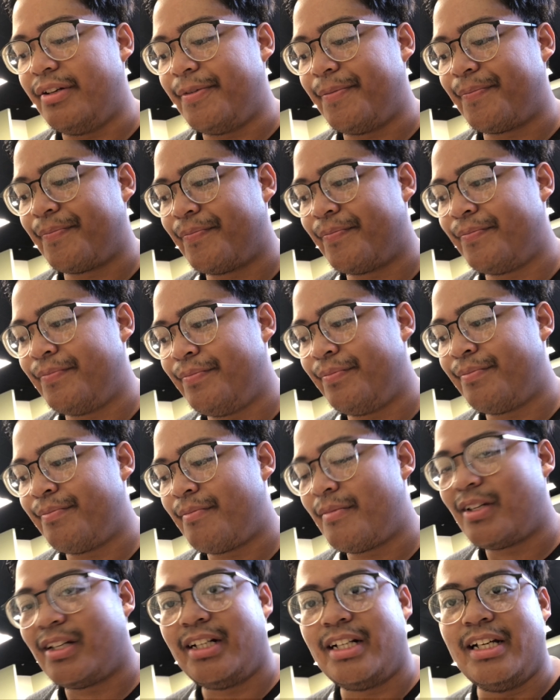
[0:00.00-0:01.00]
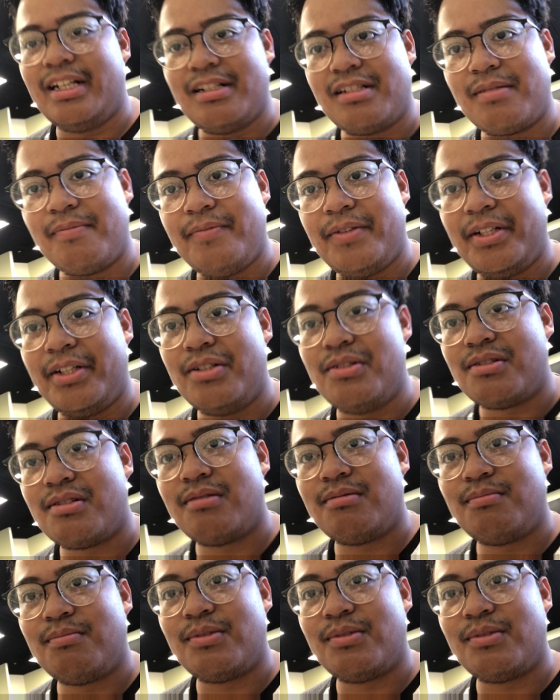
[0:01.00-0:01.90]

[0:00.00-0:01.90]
Gotta edit some videos,